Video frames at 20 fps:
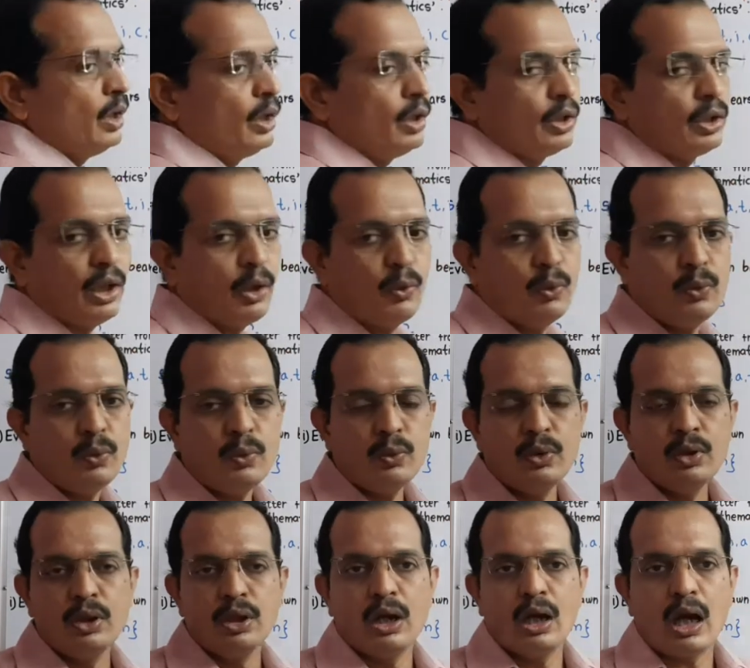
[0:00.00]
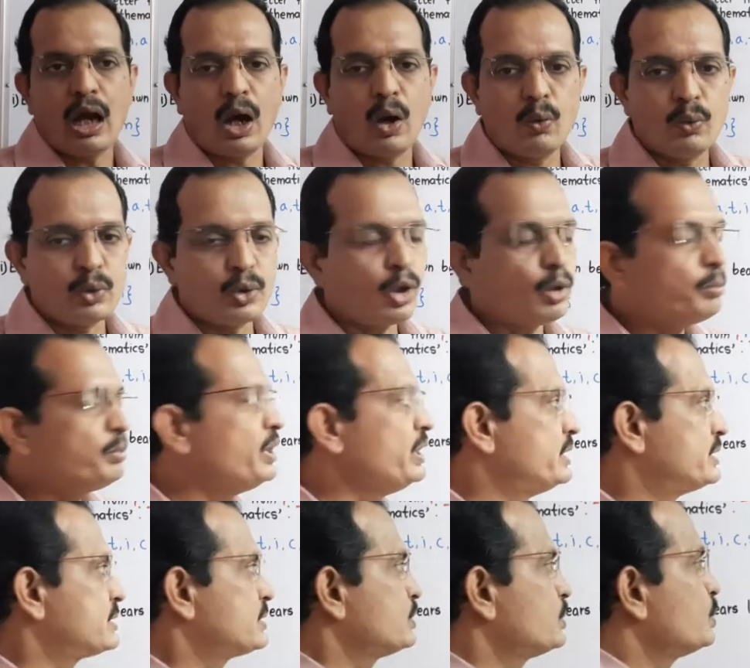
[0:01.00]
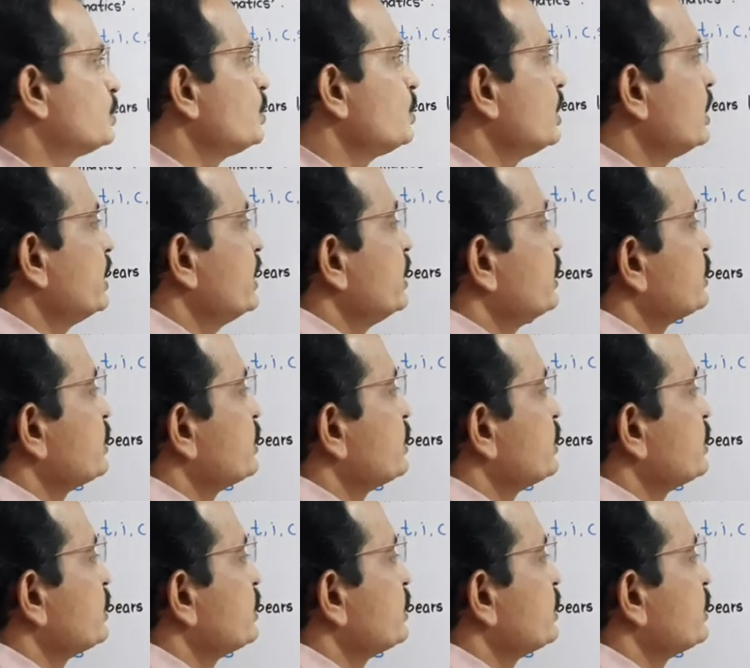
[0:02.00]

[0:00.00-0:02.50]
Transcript: Now out of this 200